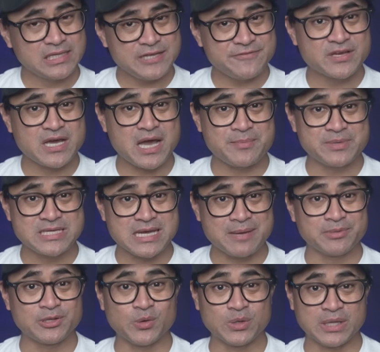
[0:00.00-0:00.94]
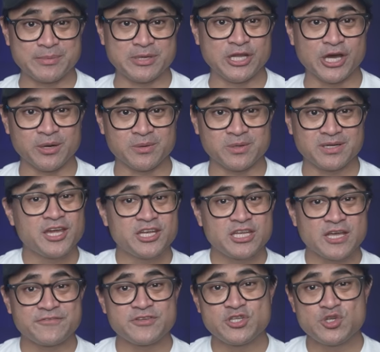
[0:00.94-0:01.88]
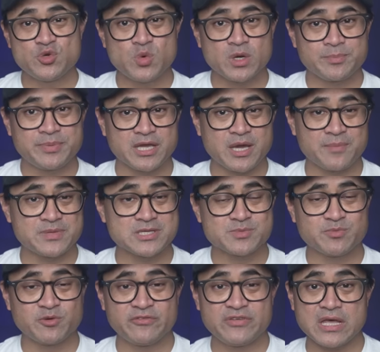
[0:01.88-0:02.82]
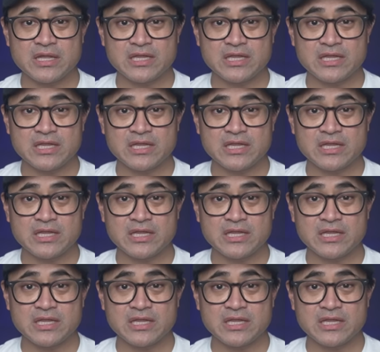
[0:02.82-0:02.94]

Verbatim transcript: Leave a comment down below and let me know. Now, if you do want to pick up this movie,